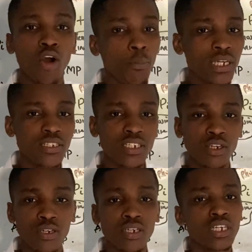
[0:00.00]
comment
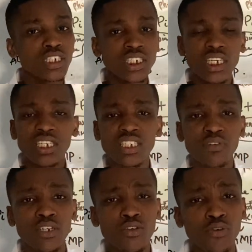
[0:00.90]
section. Share this
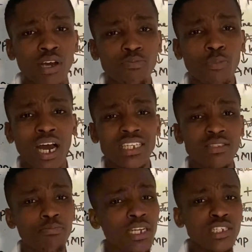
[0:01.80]
video to as
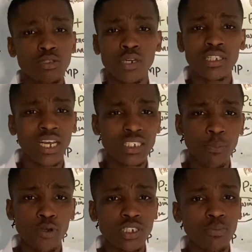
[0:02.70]
many students as
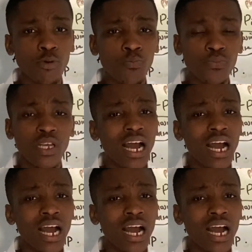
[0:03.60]
possible